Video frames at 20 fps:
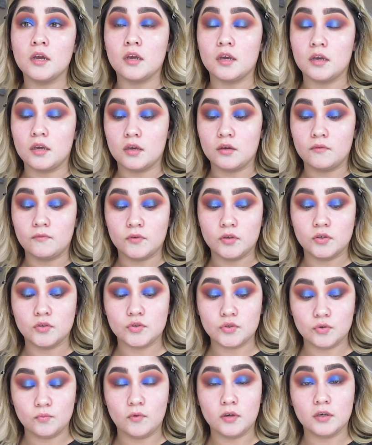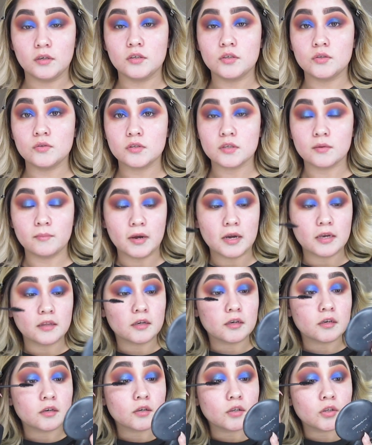If you do want to do some
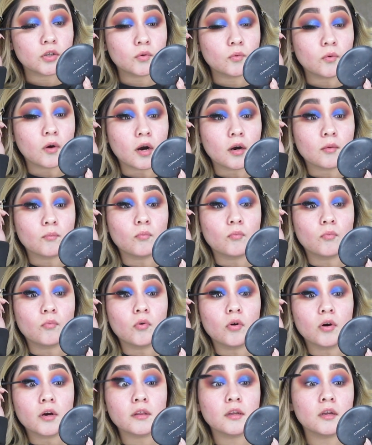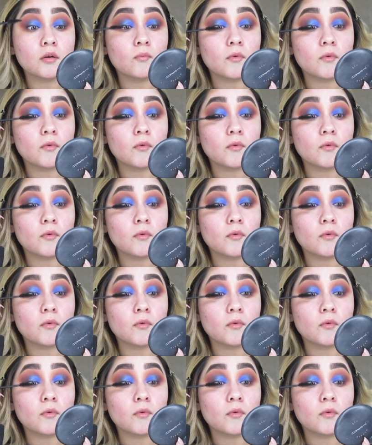eyeliner, you are more than